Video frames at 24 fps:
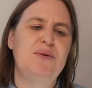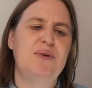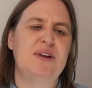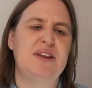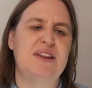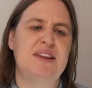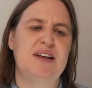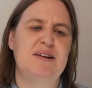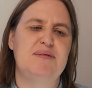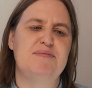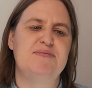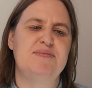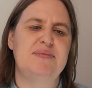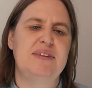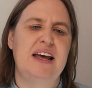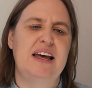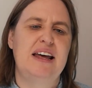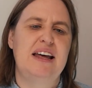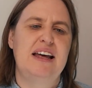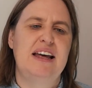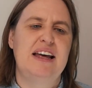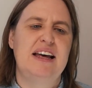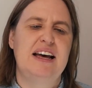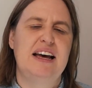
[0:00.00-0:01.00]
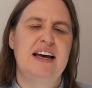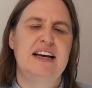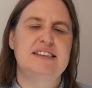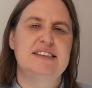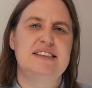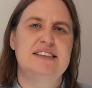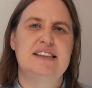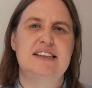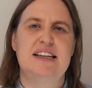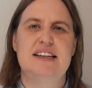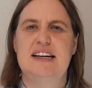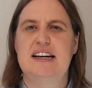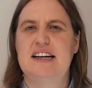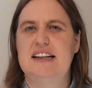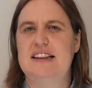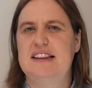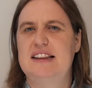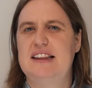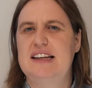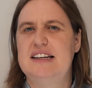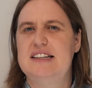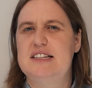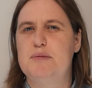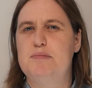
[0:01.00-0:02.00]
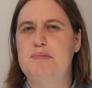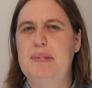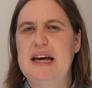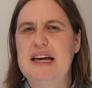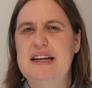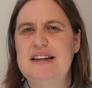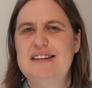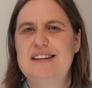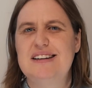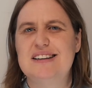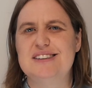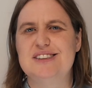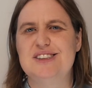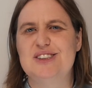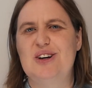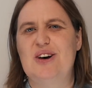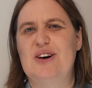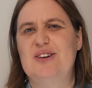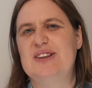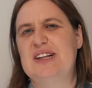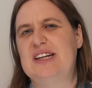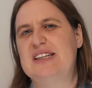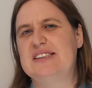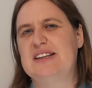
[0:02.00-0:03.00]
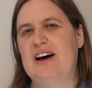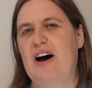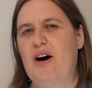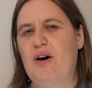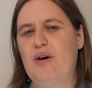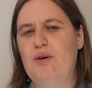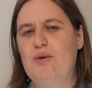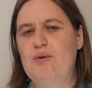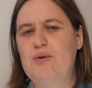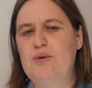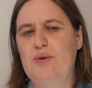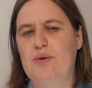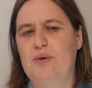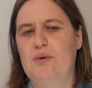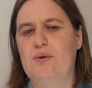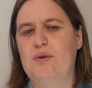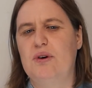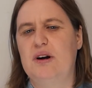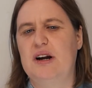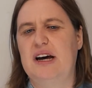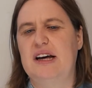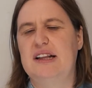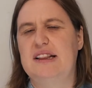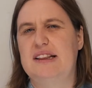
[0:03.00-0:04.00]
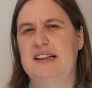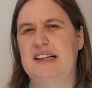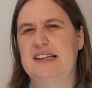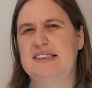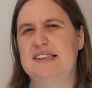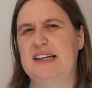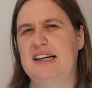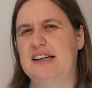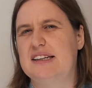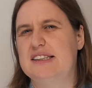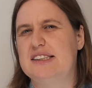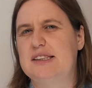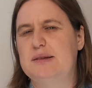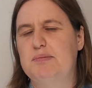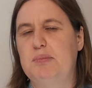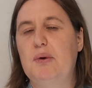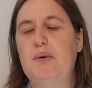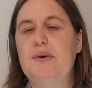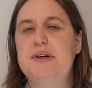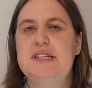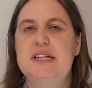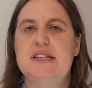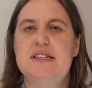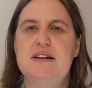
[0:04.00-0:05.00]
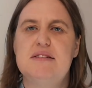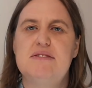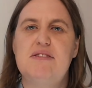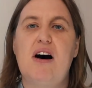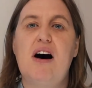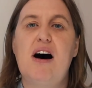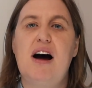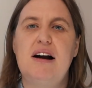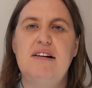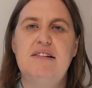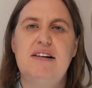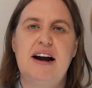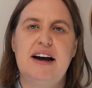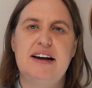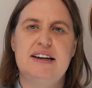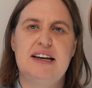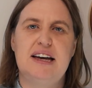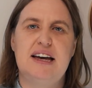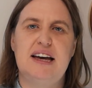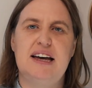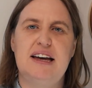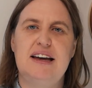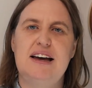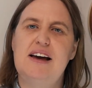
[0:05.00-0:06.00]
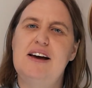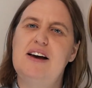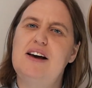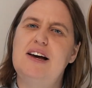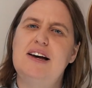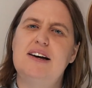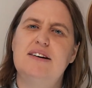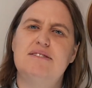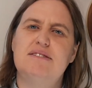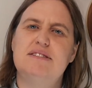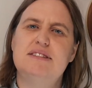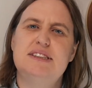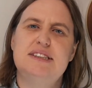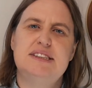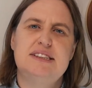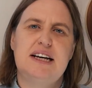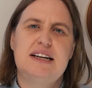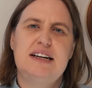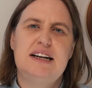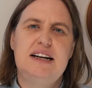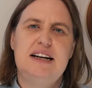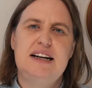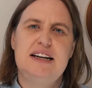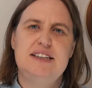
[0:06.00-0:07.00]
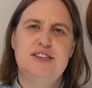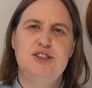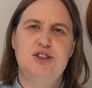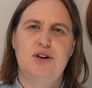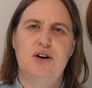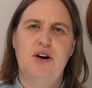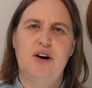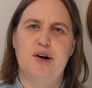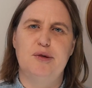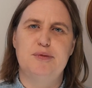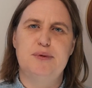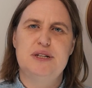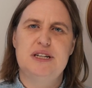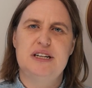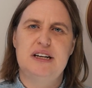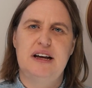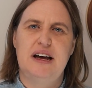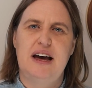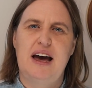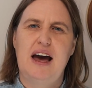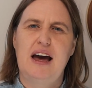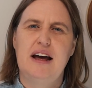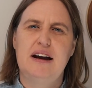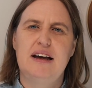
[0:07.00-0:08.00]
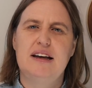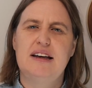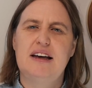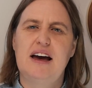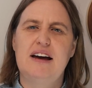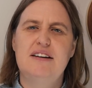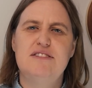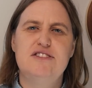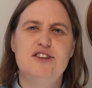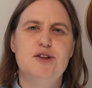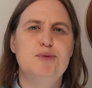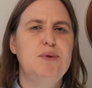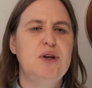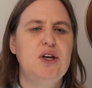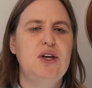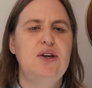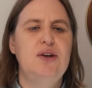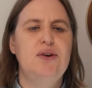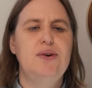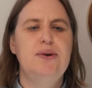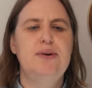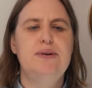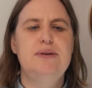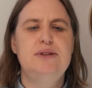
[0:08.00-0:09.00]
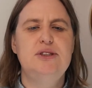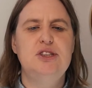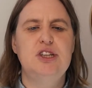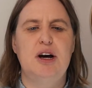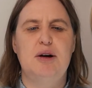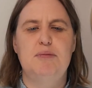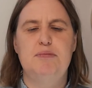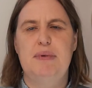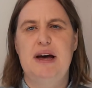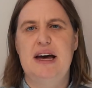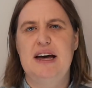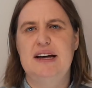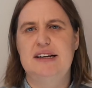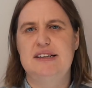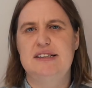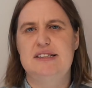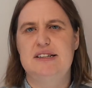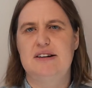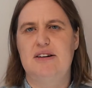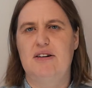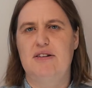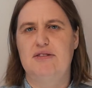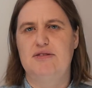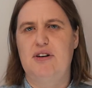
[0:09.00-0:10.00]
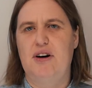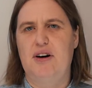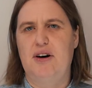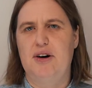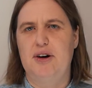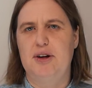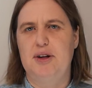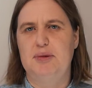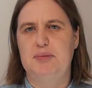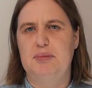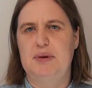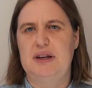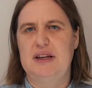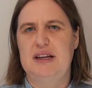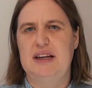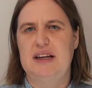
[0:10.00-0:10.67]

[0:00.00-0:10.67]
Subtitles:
with them is their dependence on this old order, this exploitative hierarchy, was suddenly dropped, and it gave them huge amount of hope.